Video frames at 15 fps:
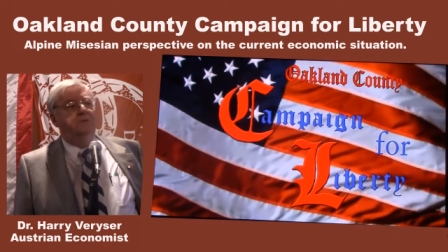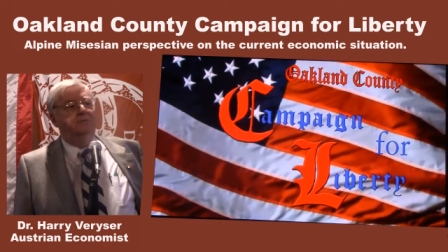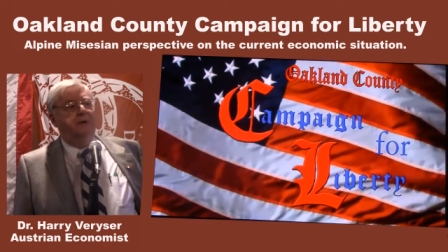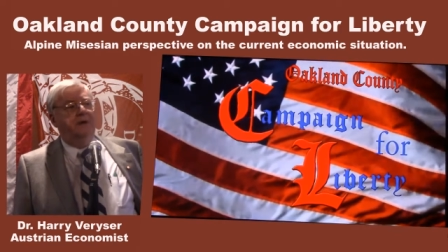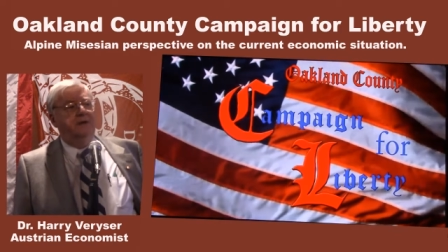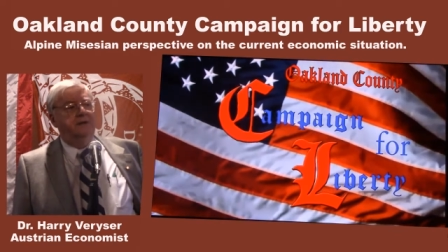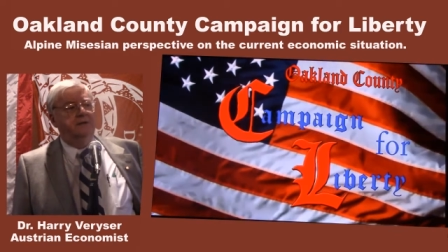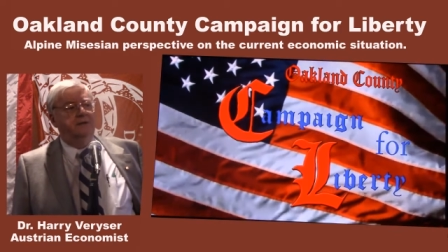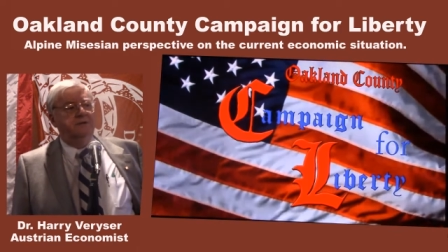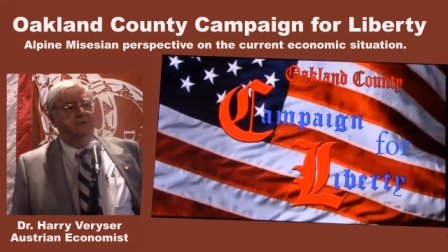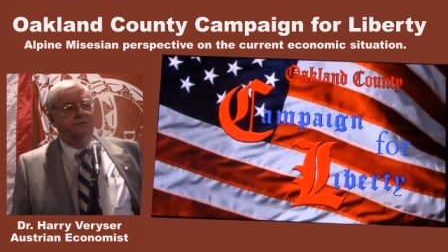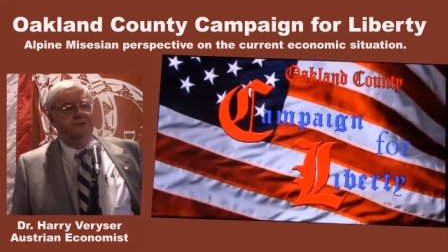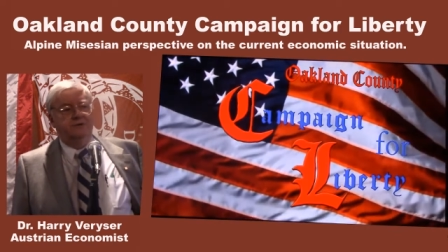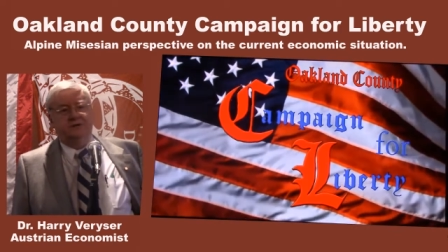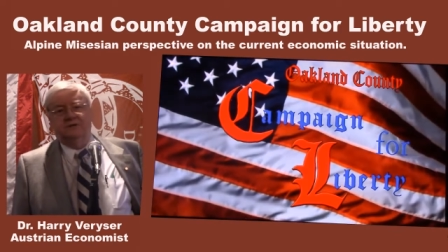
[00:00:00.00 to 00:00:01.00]
by
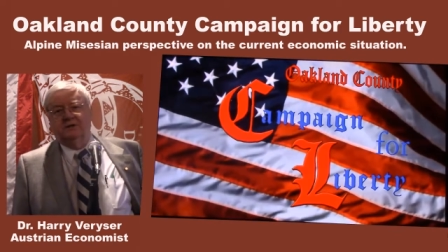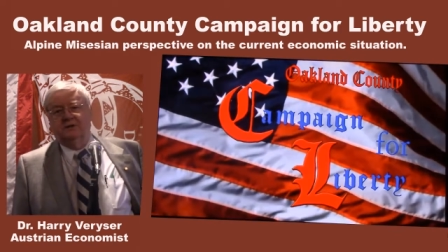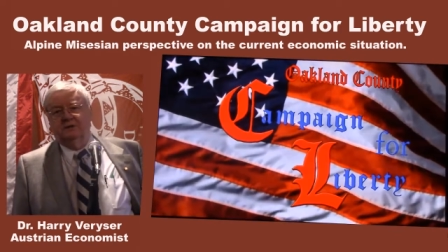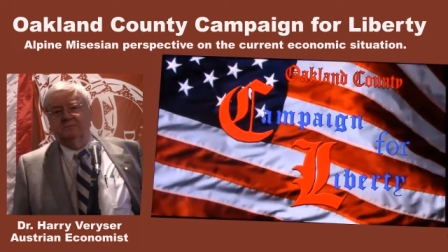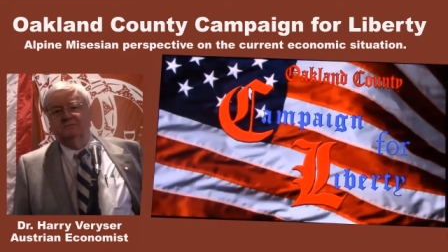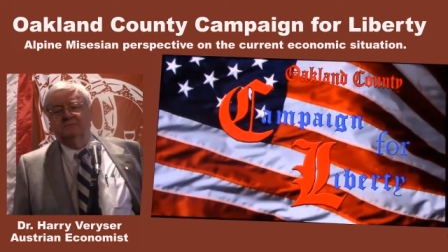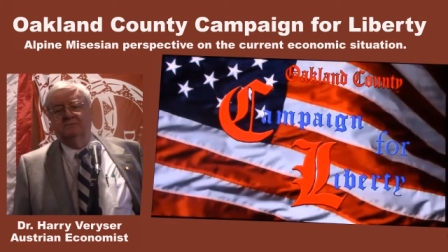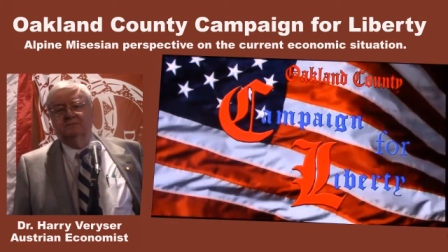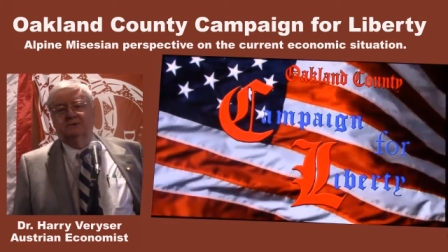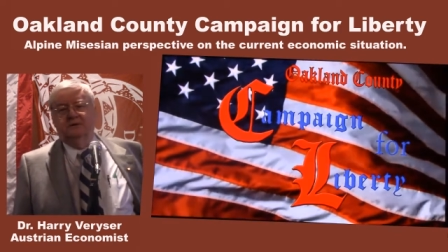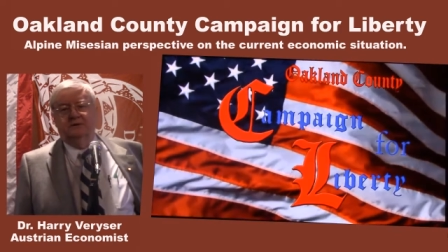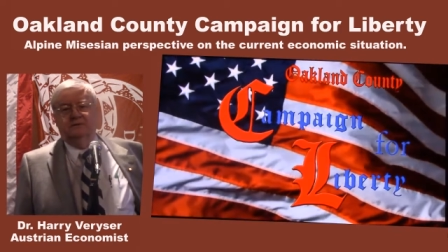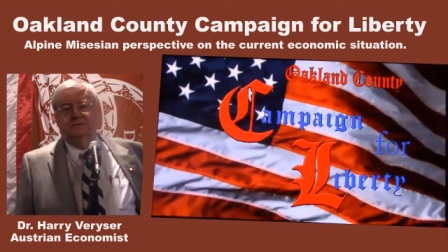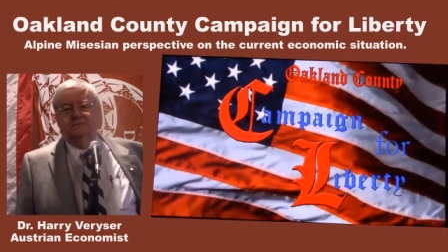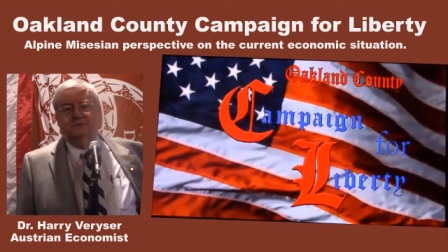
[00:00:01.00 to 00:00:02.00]
increasing,
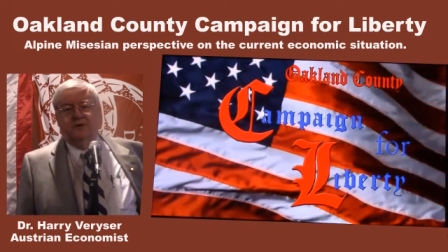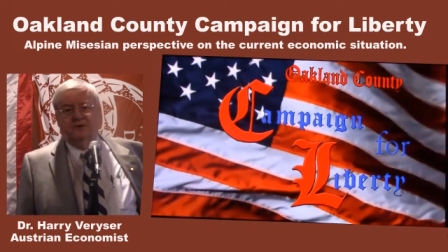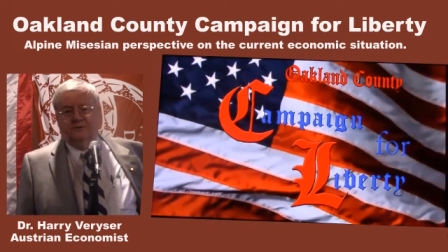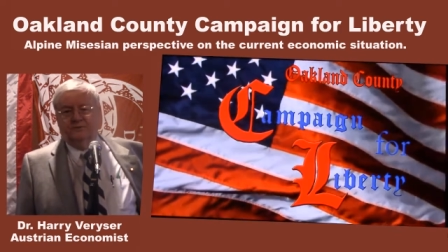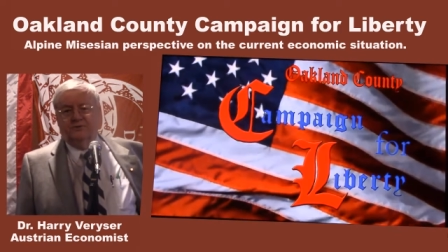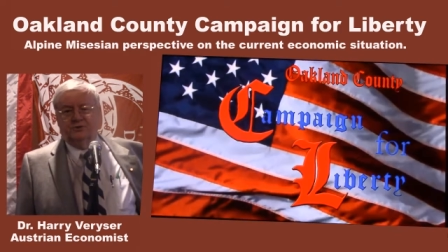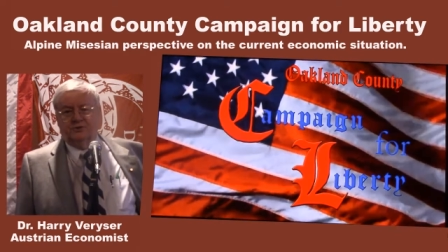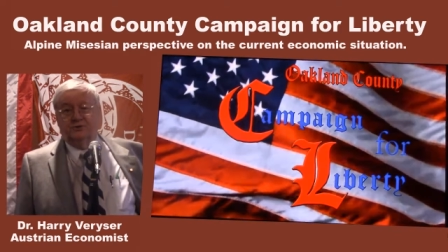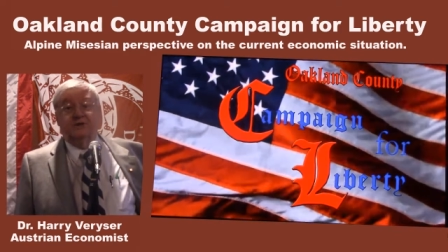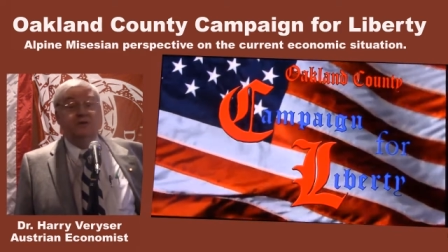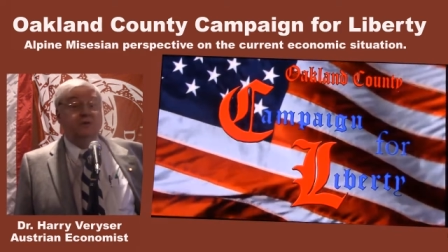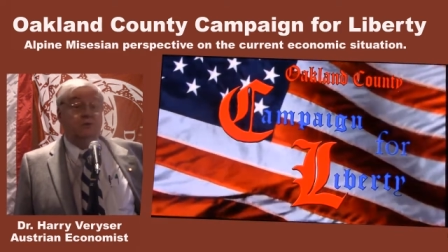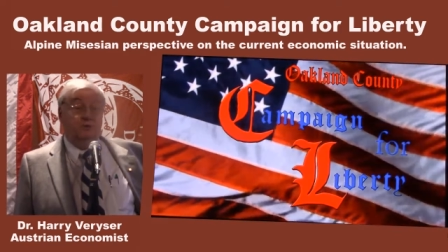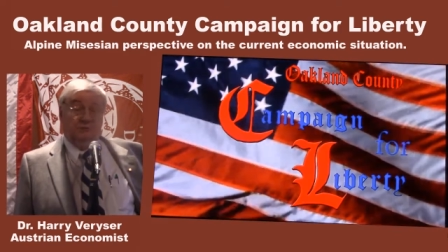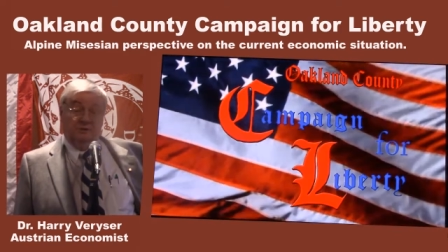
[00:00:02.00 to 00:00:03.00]
uh, artificially
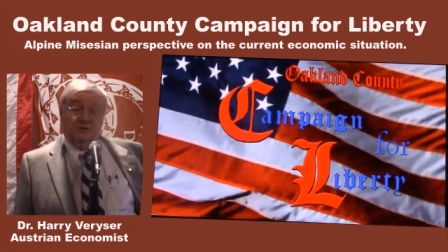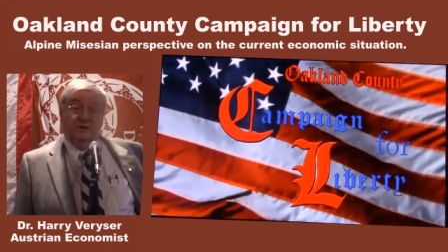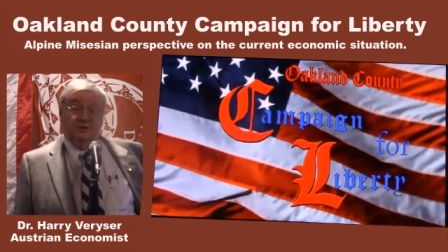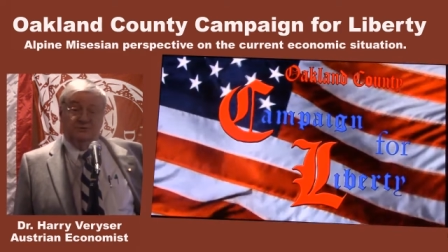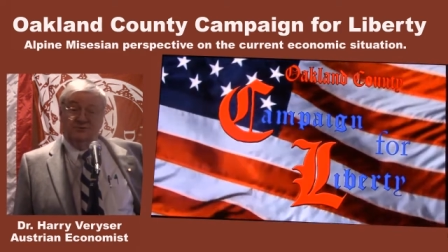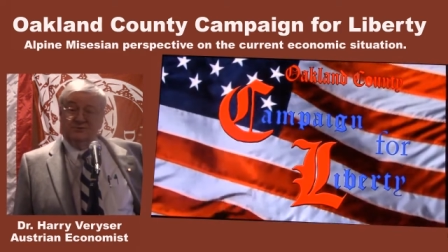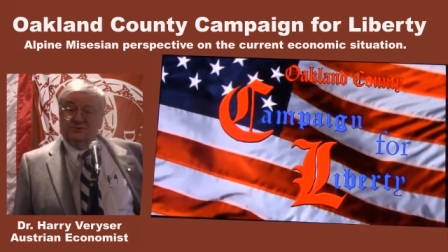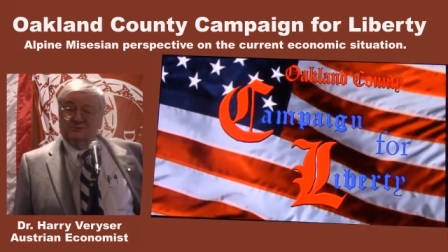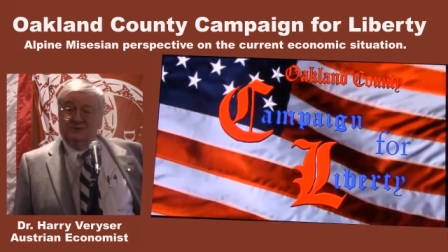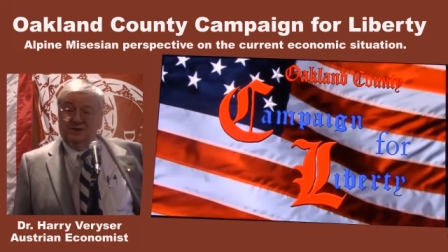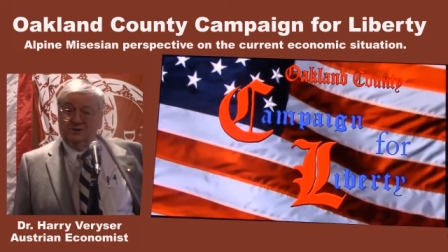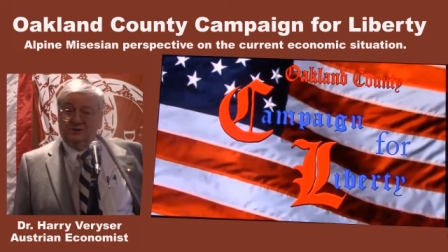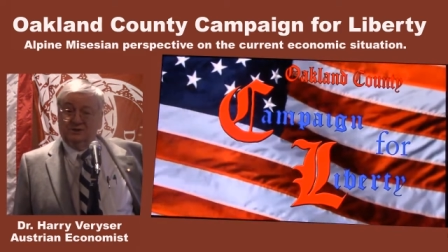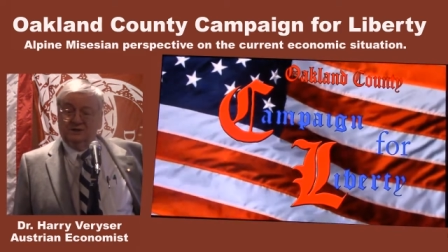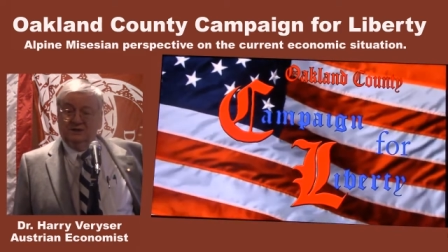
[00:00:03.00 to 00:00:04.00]
lowering interest
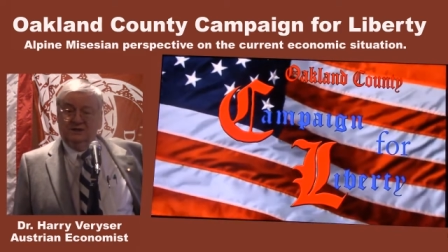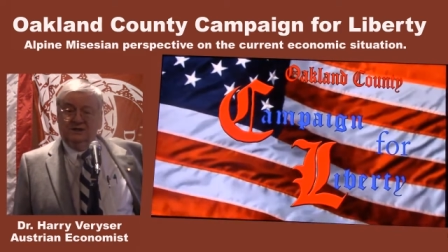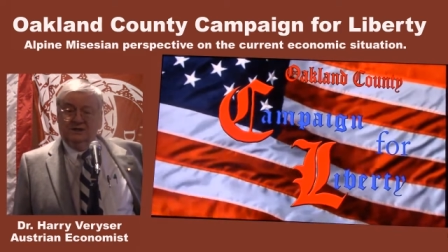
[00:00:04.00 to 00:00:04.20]
rates.